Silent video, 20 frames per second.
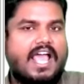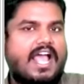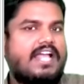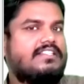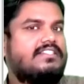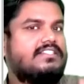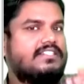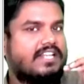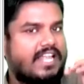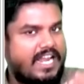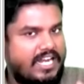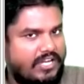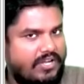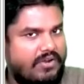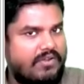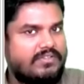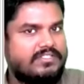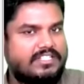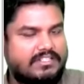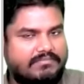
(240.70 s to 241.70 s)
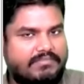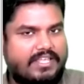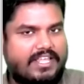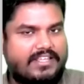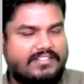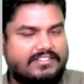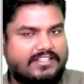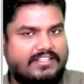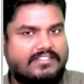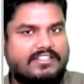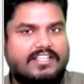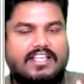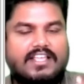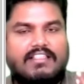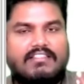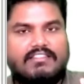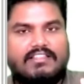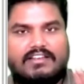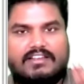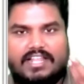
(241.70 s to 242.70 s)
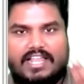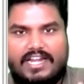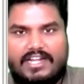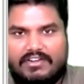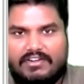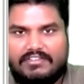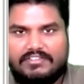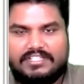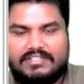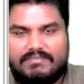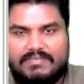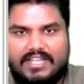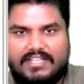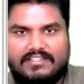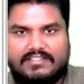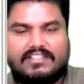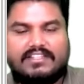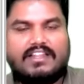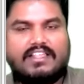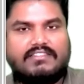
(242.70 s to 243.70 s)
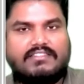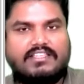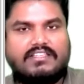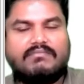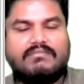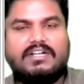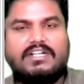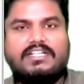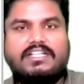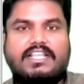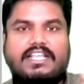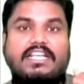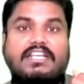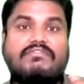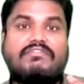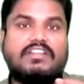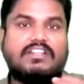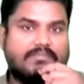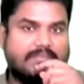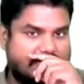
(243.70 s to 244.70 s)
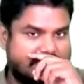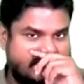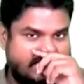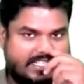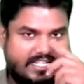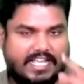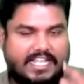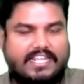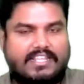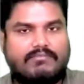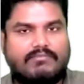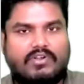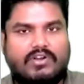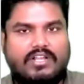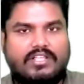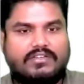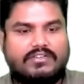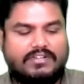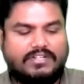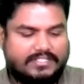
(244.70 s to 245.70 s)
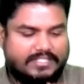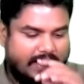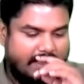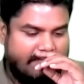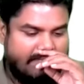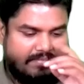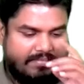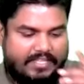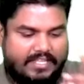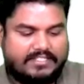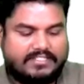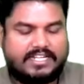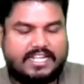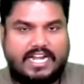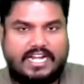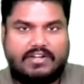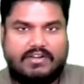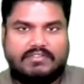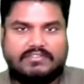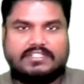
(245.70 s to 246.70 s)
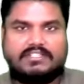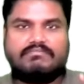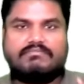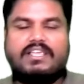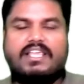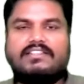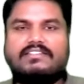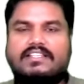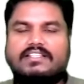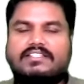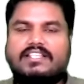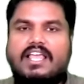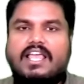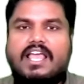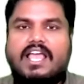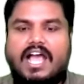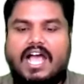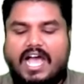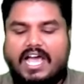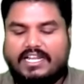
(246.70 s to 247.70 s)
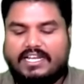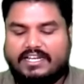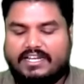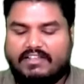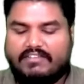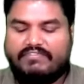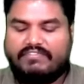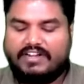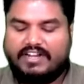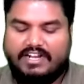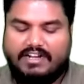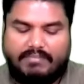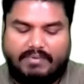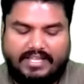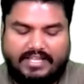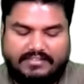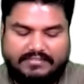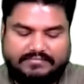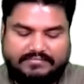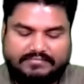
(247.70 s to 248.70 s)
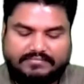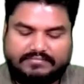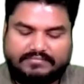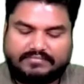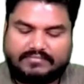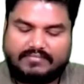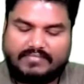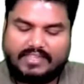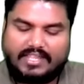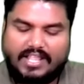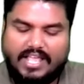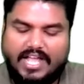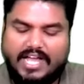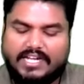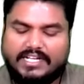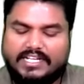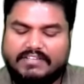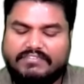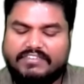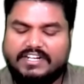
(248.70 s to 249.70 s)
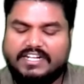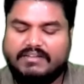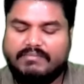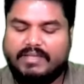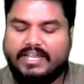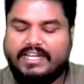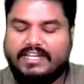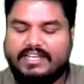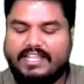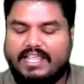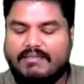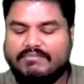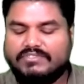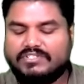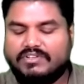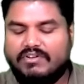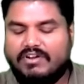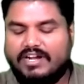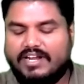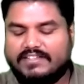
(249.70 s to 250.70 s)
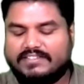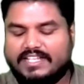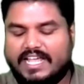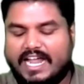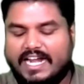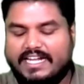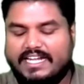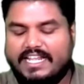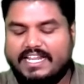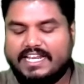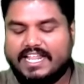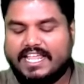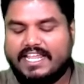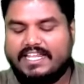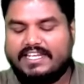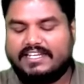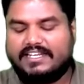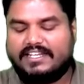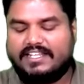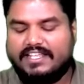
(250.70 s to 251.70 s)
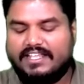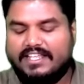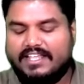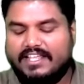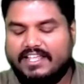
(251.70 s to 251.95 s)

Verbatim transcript: has nitrogen bases that nitrogen bases are nothing but information carrying molecules. These nitrogen bases are referred by are referred by names called as adenine,